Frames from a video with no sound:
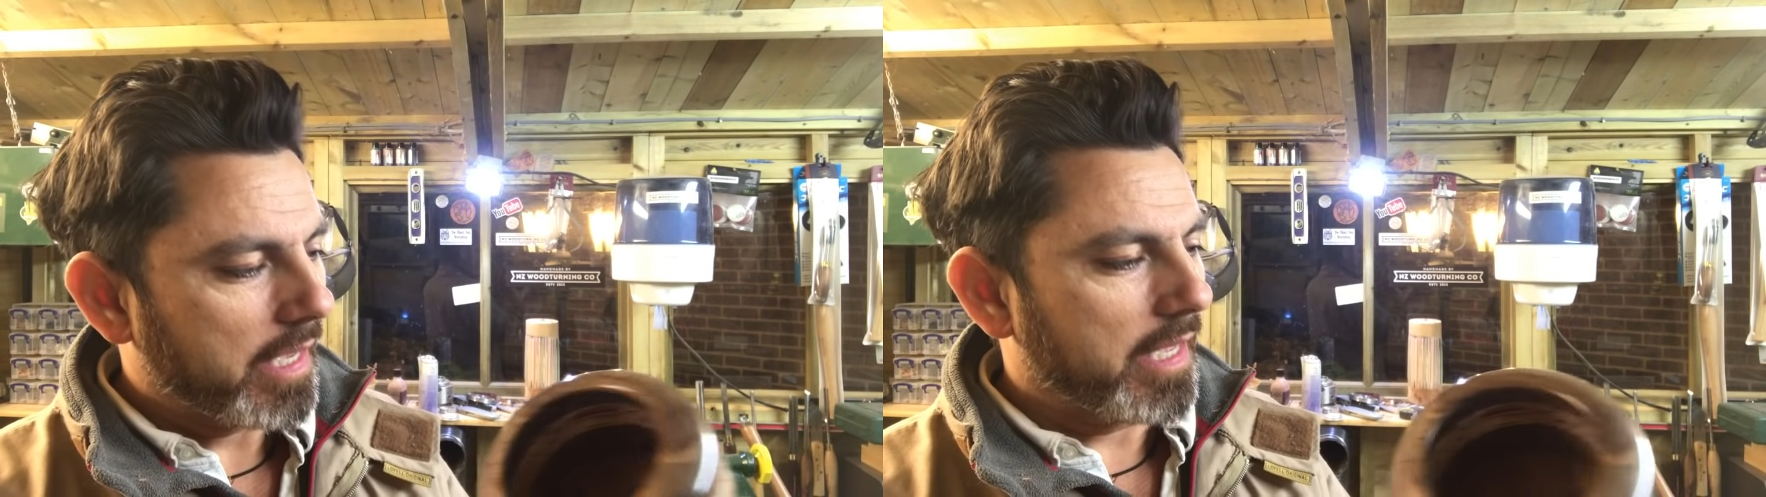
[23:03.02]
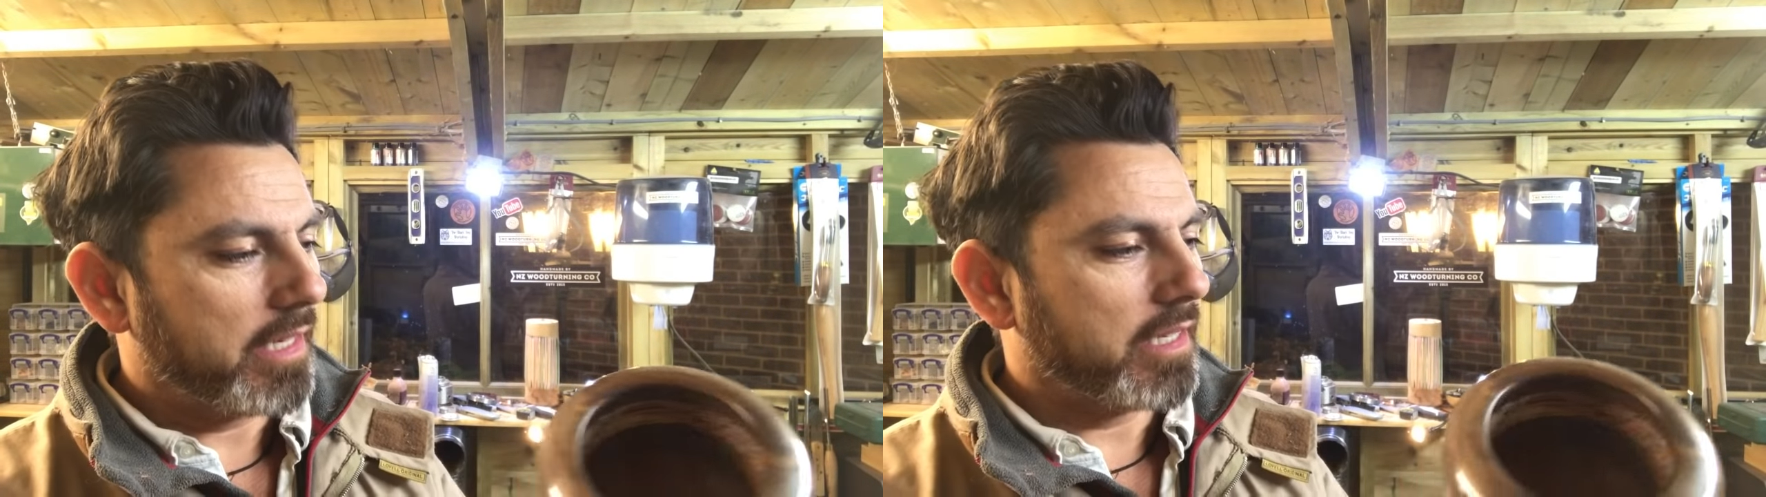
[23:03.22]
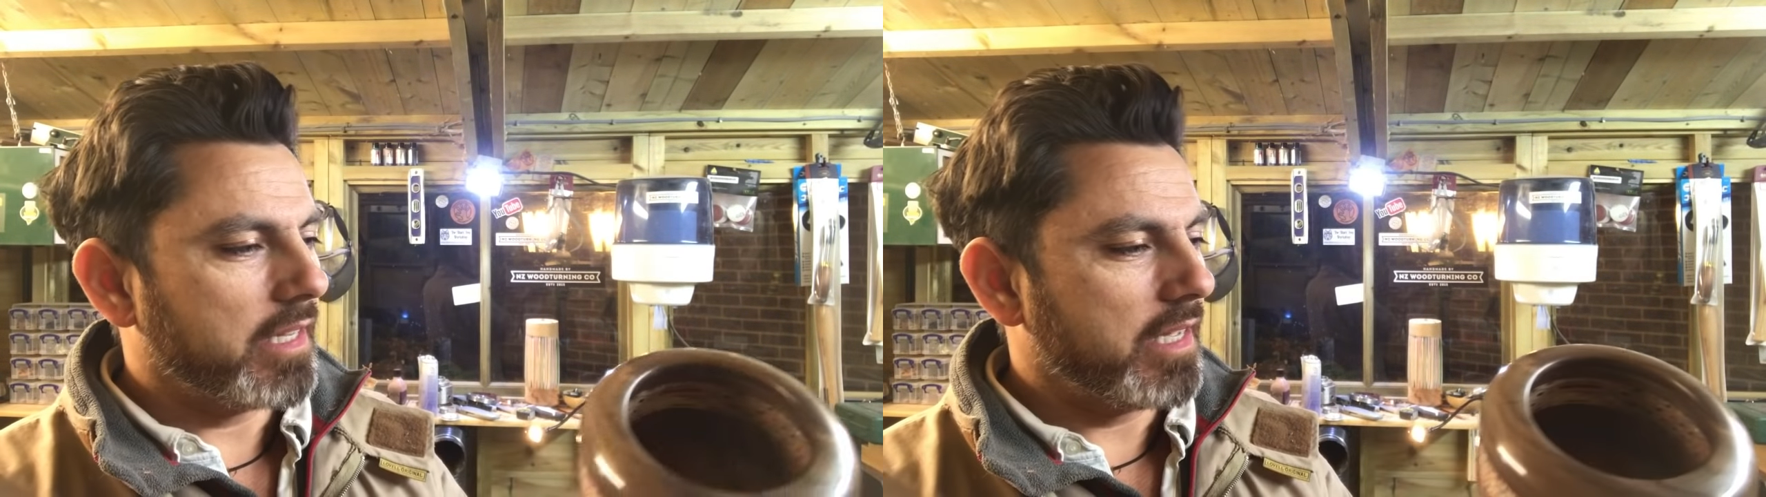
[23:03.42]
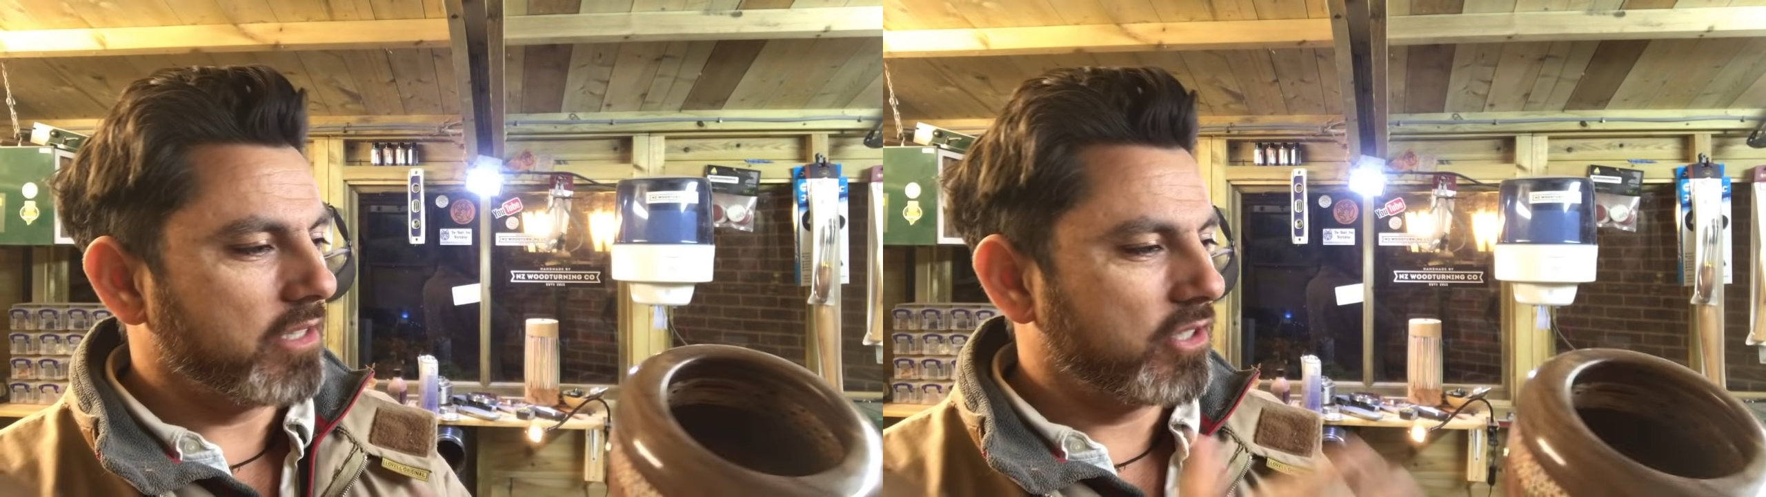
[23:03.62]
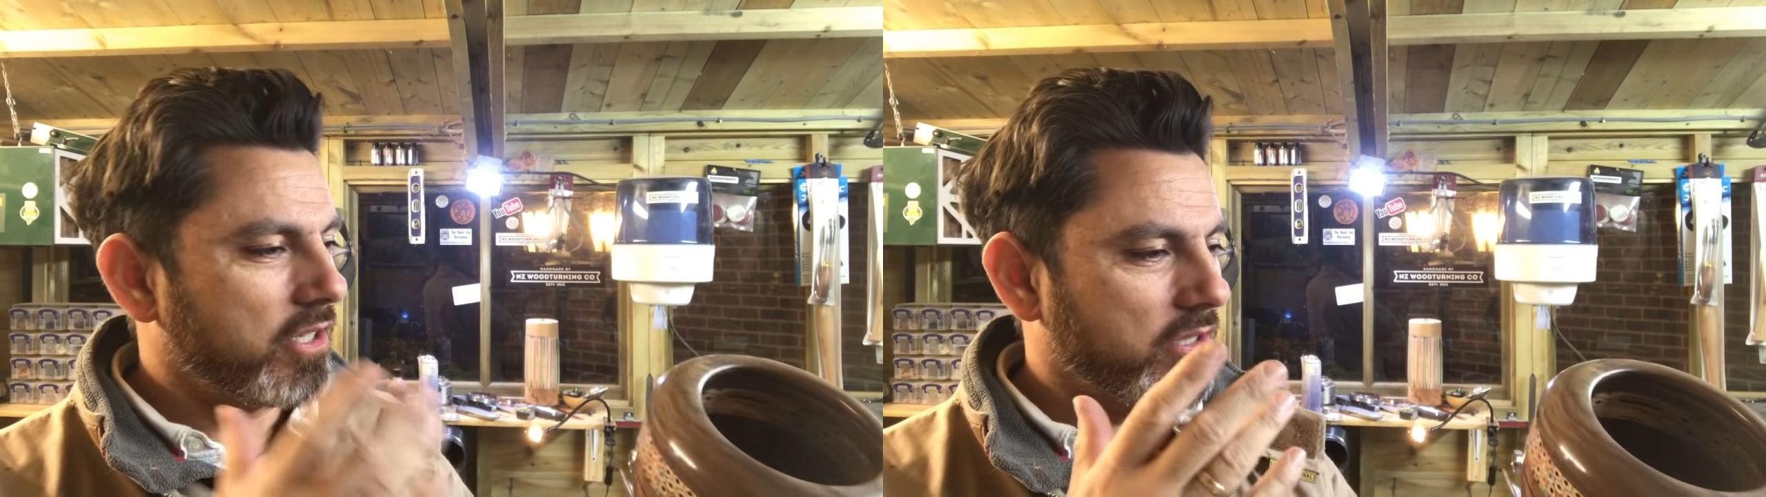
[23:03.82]
And
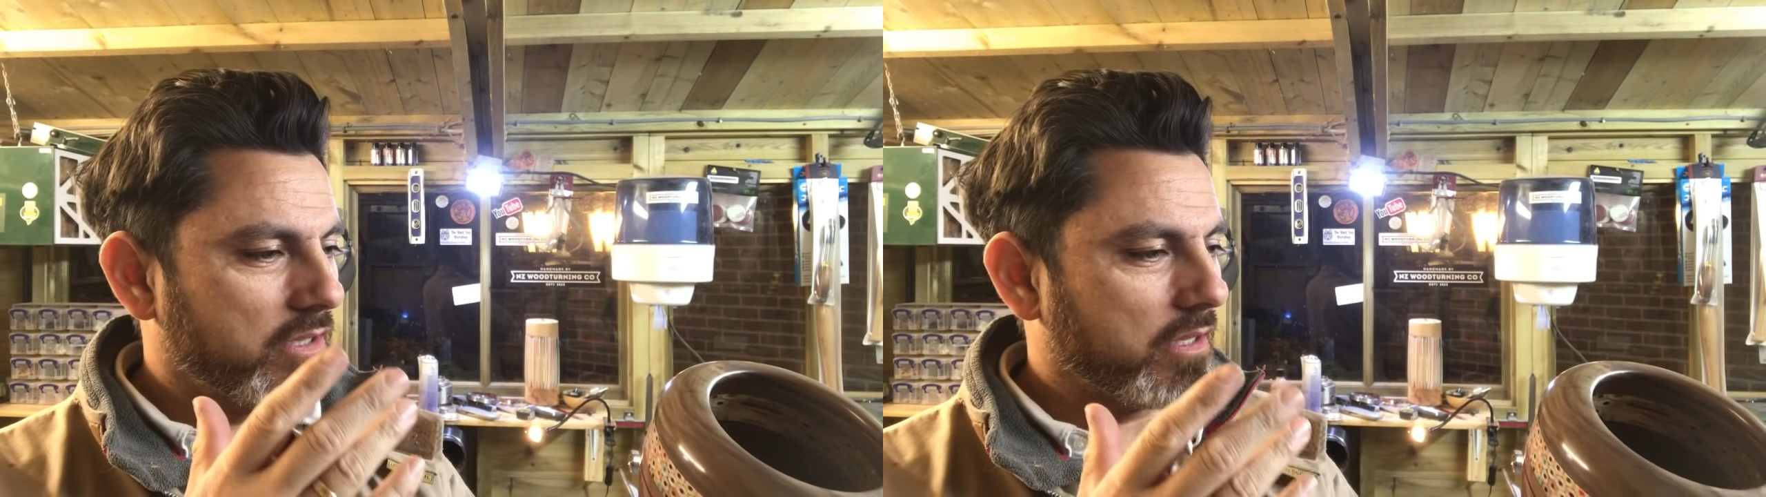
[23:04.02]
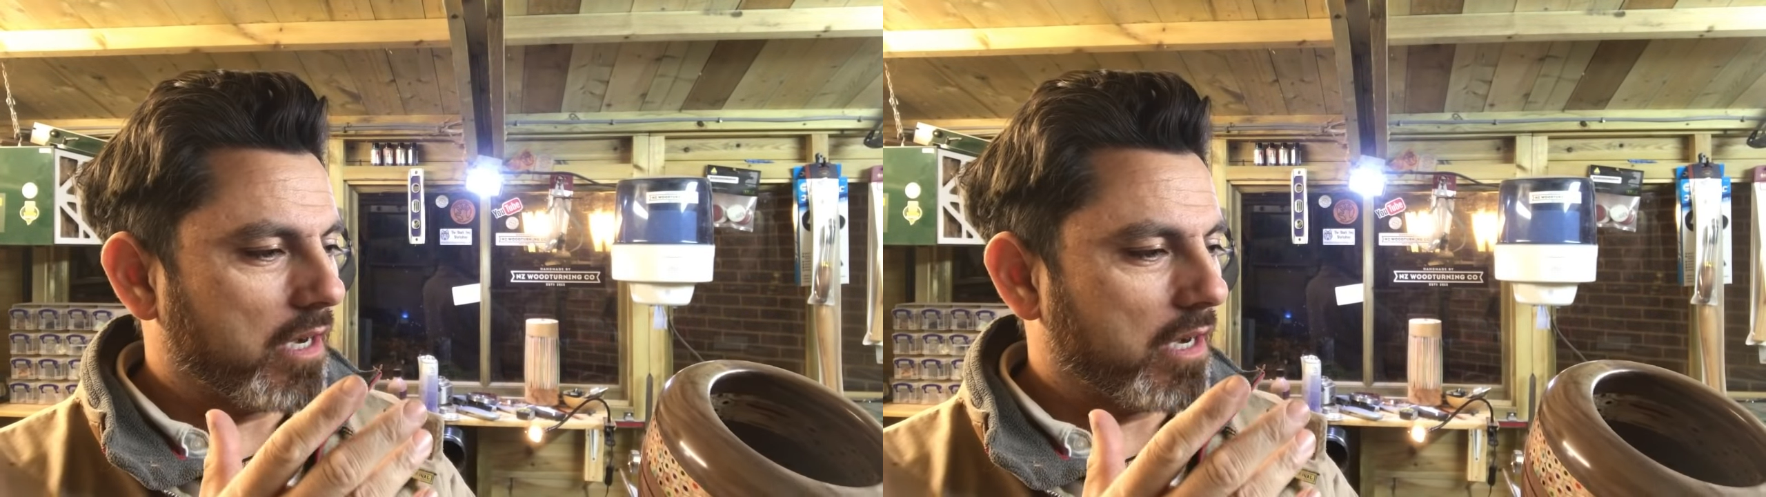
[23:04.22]
it's just